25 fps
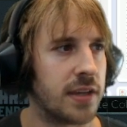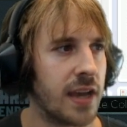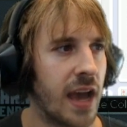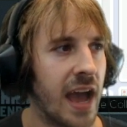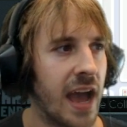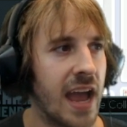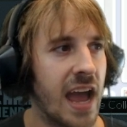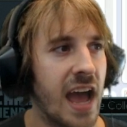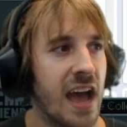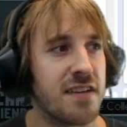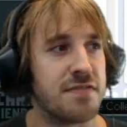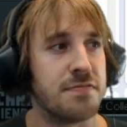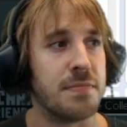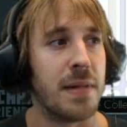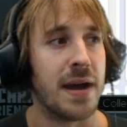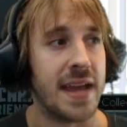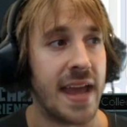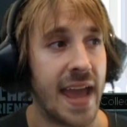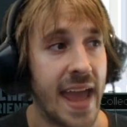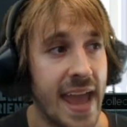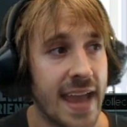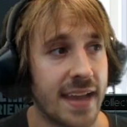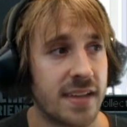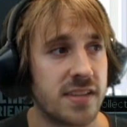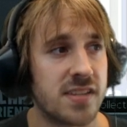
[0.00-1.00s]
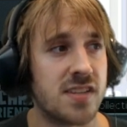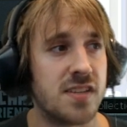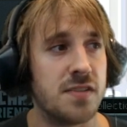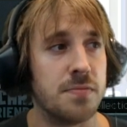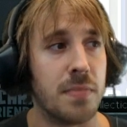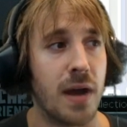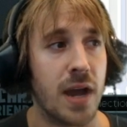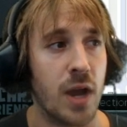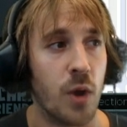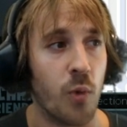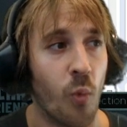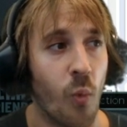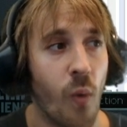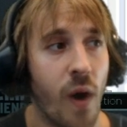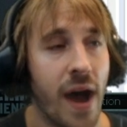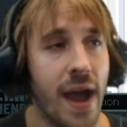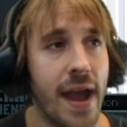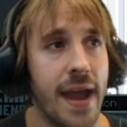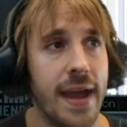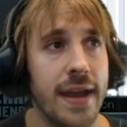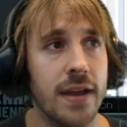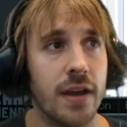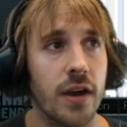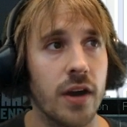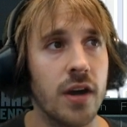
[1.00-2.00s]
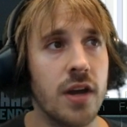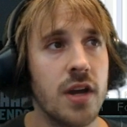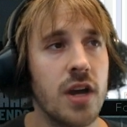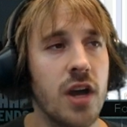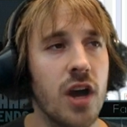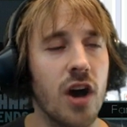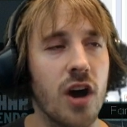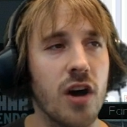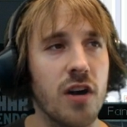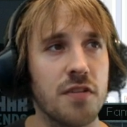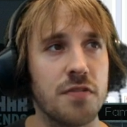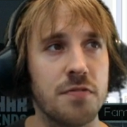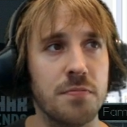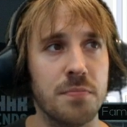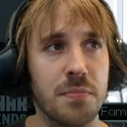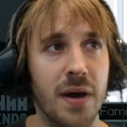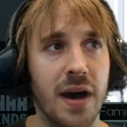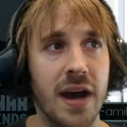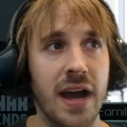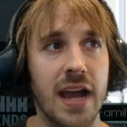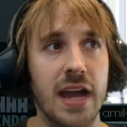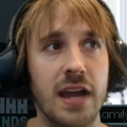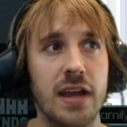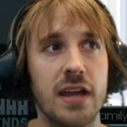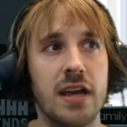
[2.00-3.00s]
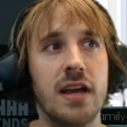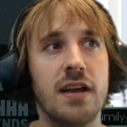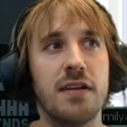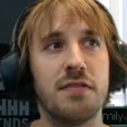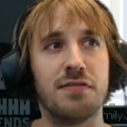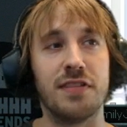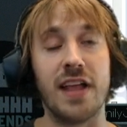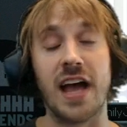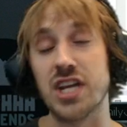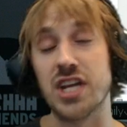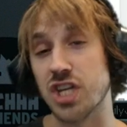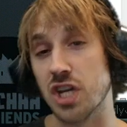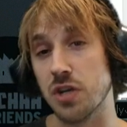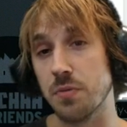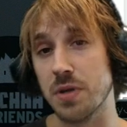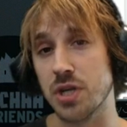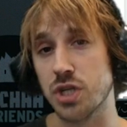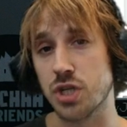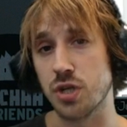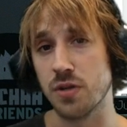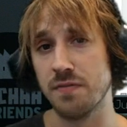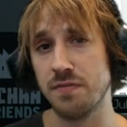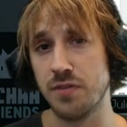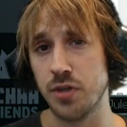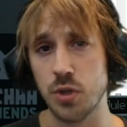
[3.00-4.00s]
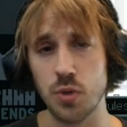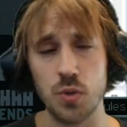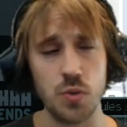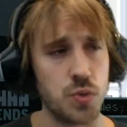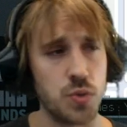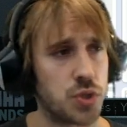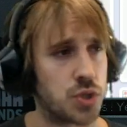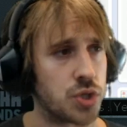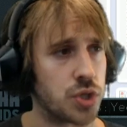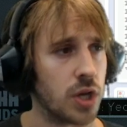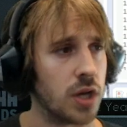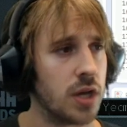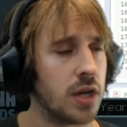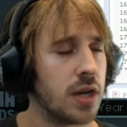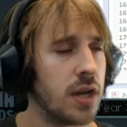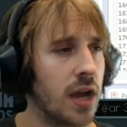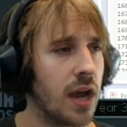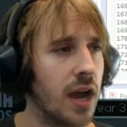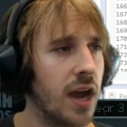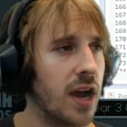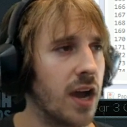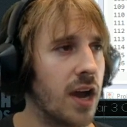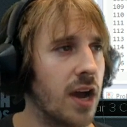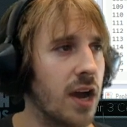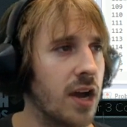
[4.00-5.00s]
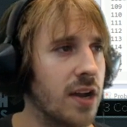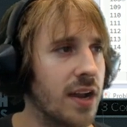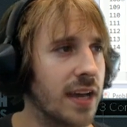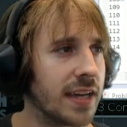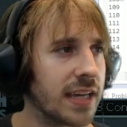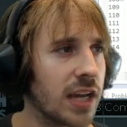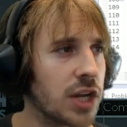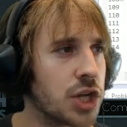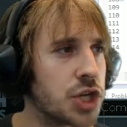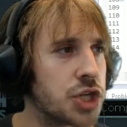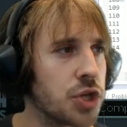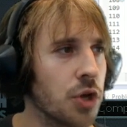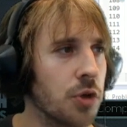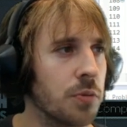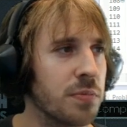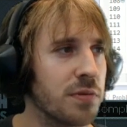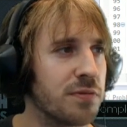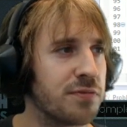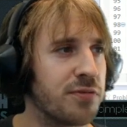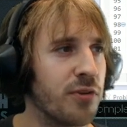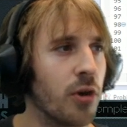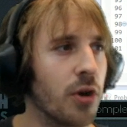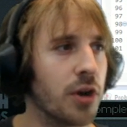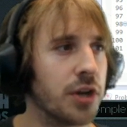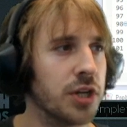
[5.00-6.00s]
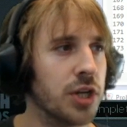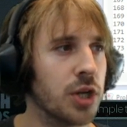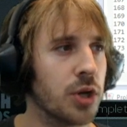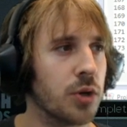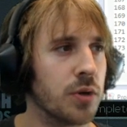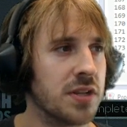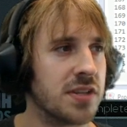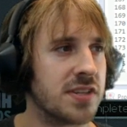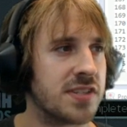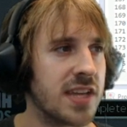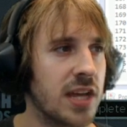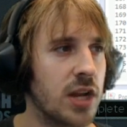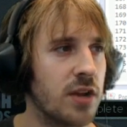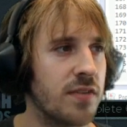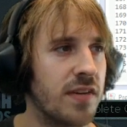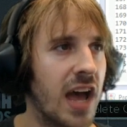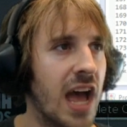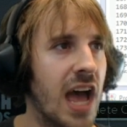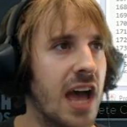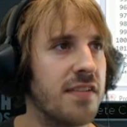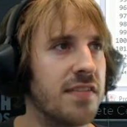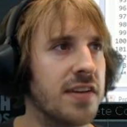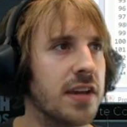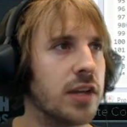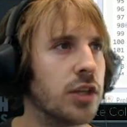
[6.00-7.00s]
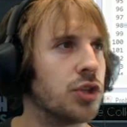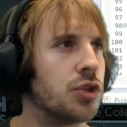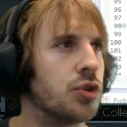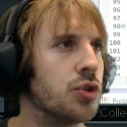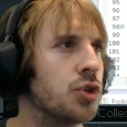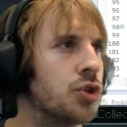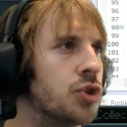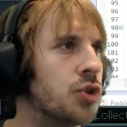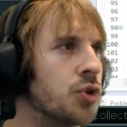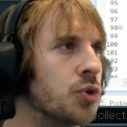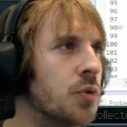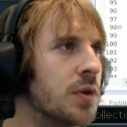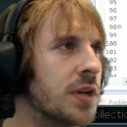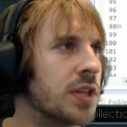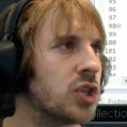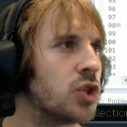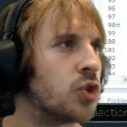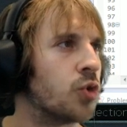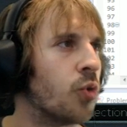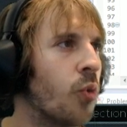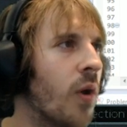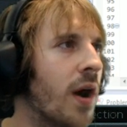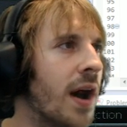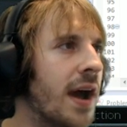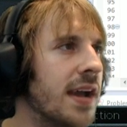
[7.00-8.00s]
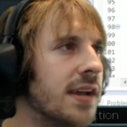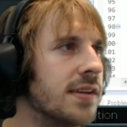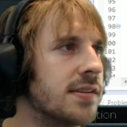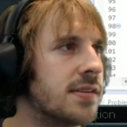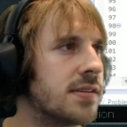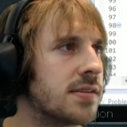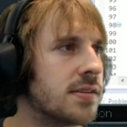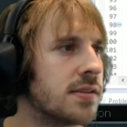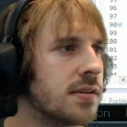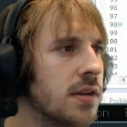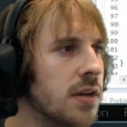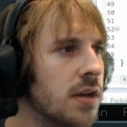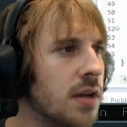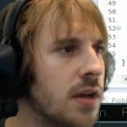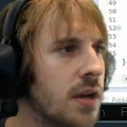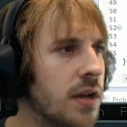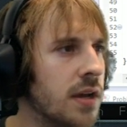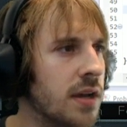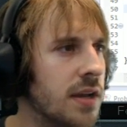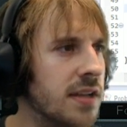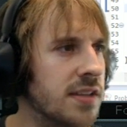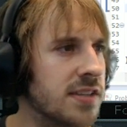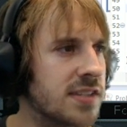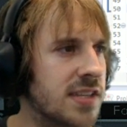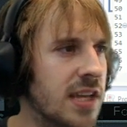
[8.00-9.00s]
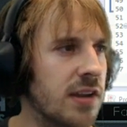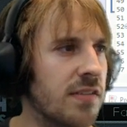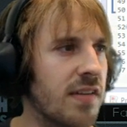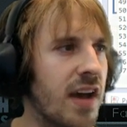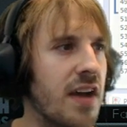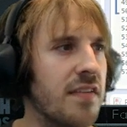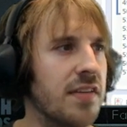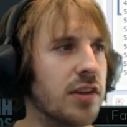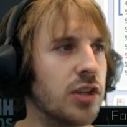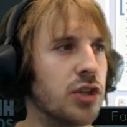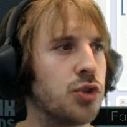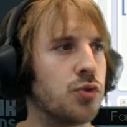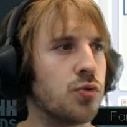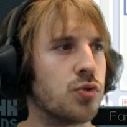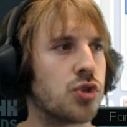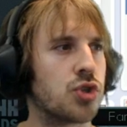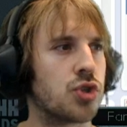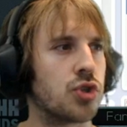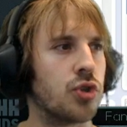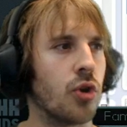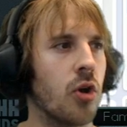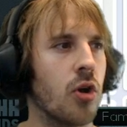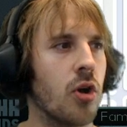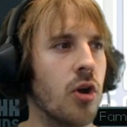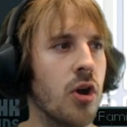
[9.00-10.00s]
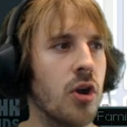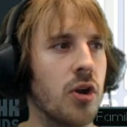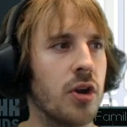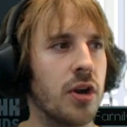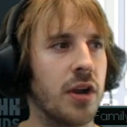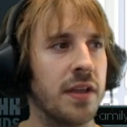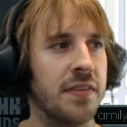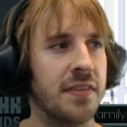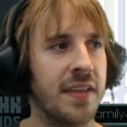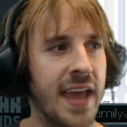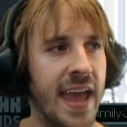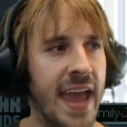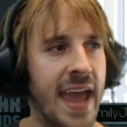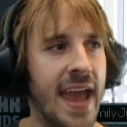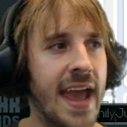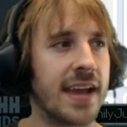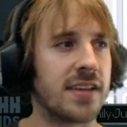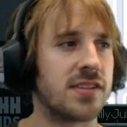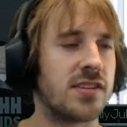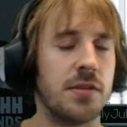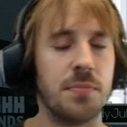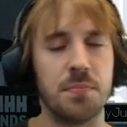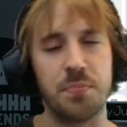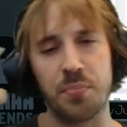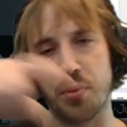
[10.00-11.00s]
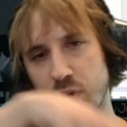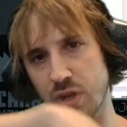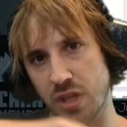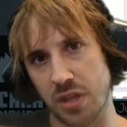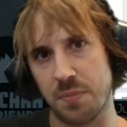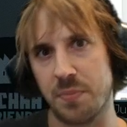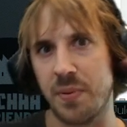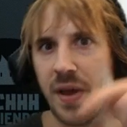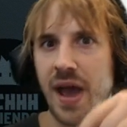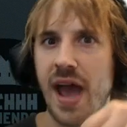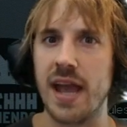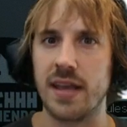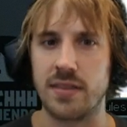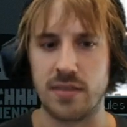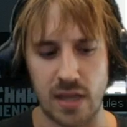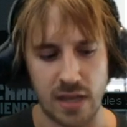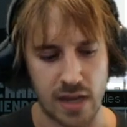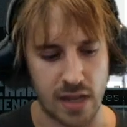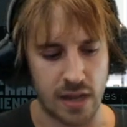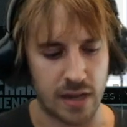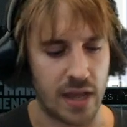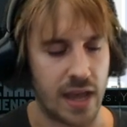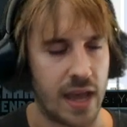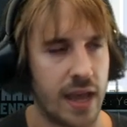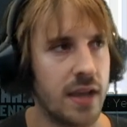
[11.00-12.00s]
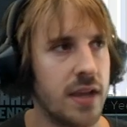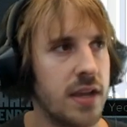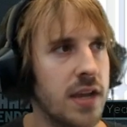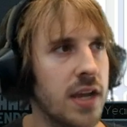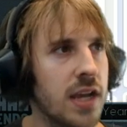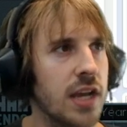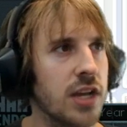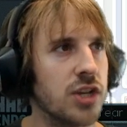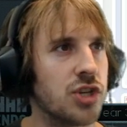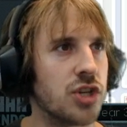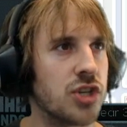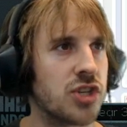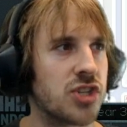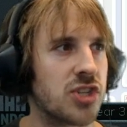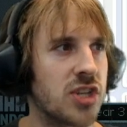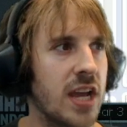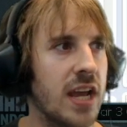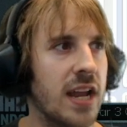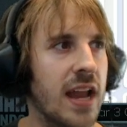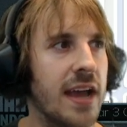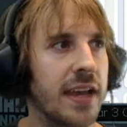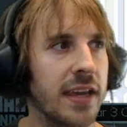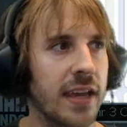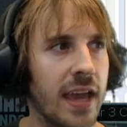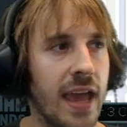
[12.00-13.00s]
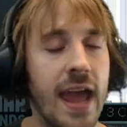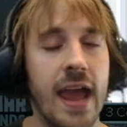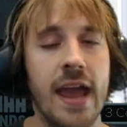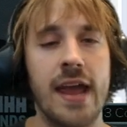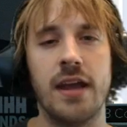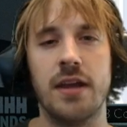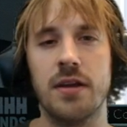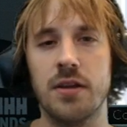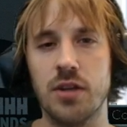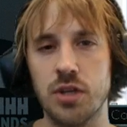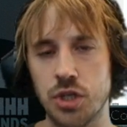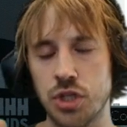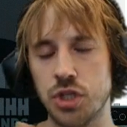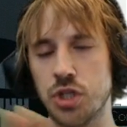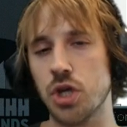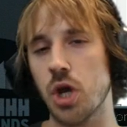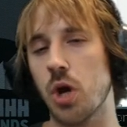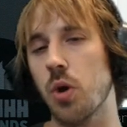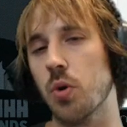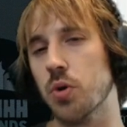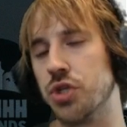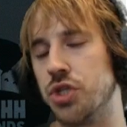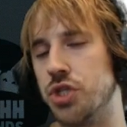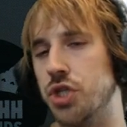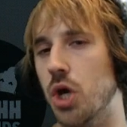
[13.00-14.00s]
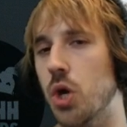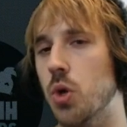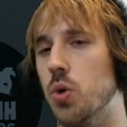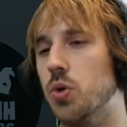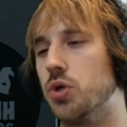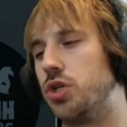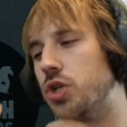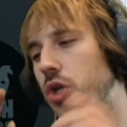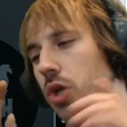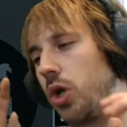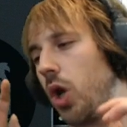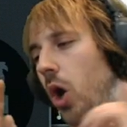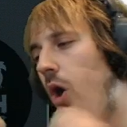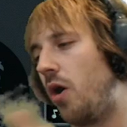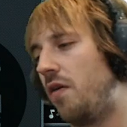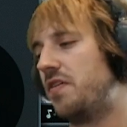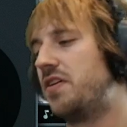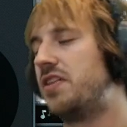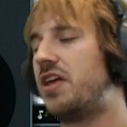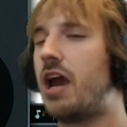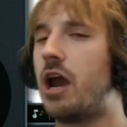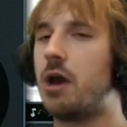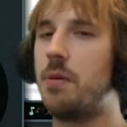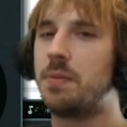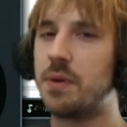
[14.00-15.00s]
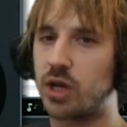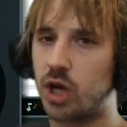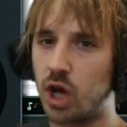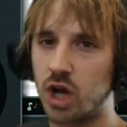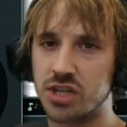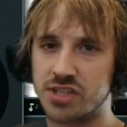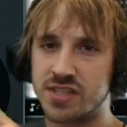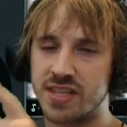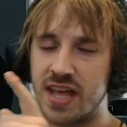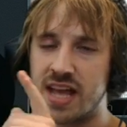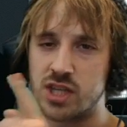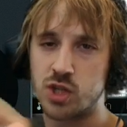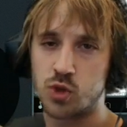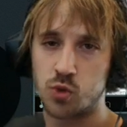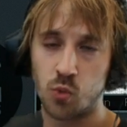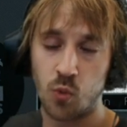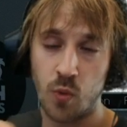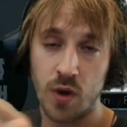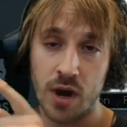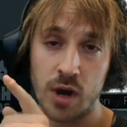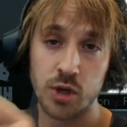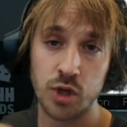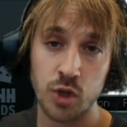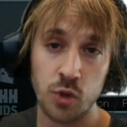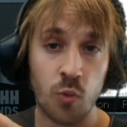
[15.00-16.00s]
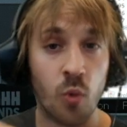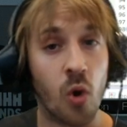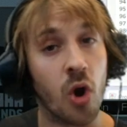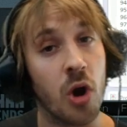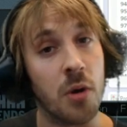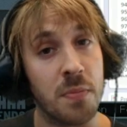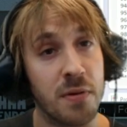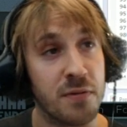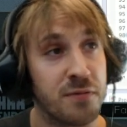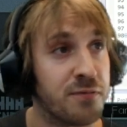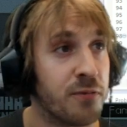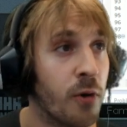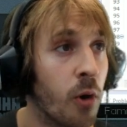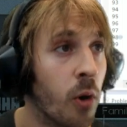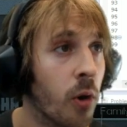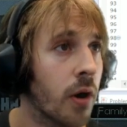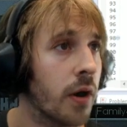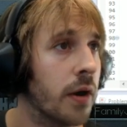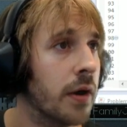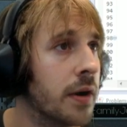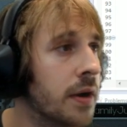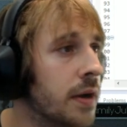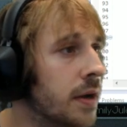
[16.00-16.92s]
I have my X, my Y of my flash animation views. Like I showed before, you know, instead of having to do it twice, instead of having to store an X and put it back, it just say like, hey, yo, dude, you go over there because that's where you were before.